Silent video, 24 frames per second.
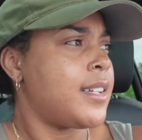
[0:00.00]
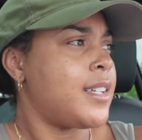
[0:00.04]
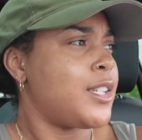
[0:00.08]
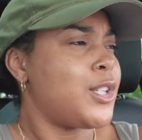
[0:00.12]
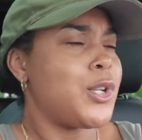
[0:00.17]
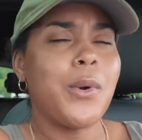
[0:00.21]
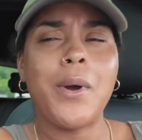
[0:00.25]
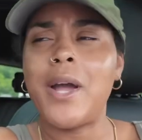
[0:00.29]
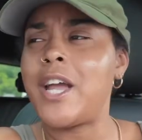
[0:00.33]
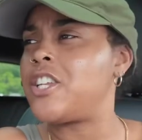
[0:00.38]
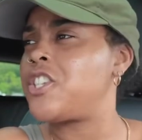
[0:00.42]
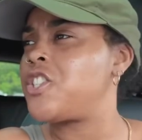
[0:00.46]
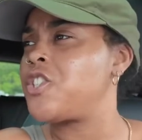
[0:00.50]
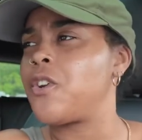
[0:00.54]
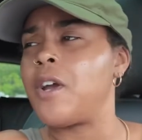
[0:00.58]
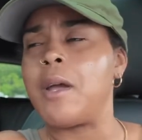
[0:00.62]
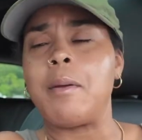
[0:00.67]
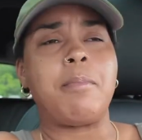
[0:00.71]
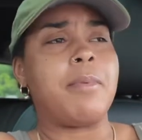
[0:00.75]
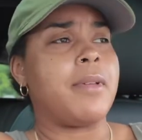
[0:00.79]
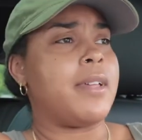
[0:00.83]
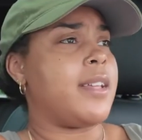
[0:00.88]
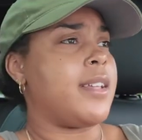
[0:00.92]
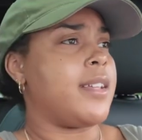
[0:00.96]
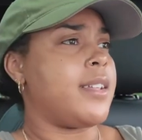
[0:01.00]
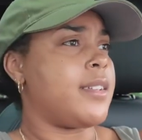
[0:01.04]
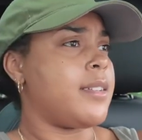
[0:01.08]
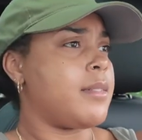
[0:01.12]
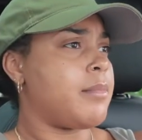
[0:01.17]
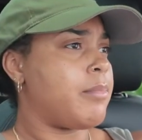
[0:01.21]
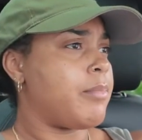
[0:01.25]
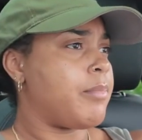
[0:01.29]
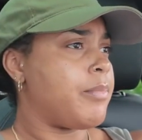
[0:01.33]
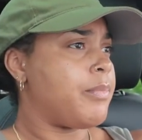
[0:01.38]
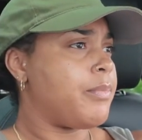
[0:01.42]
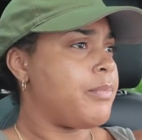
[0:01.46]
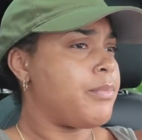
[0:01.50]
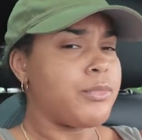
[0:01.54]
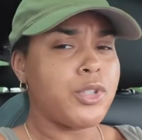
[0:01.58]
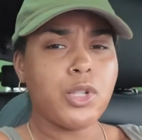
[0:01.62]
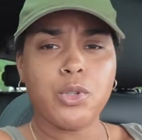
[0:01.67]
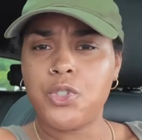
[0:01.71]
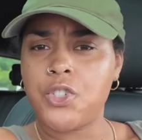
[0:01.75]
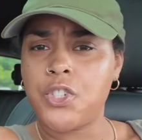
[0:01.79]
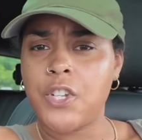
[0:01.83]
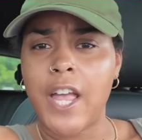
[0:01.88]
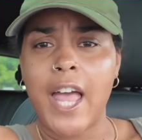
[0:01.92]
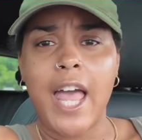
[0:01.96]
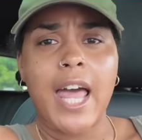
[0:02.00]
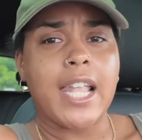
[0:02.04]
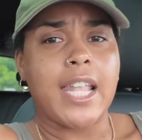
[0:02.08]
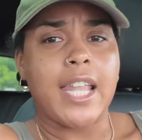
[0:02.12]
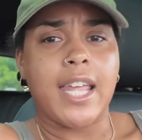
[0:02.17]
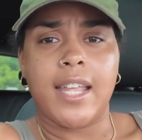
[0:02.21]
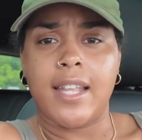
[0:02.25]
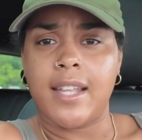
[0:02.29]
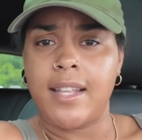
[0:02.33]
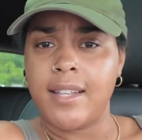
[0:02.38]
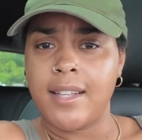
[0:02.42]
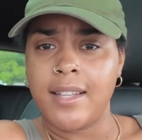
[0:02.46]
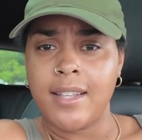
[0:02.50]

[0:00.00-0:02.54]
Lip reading: You ain't tripping. You chilling.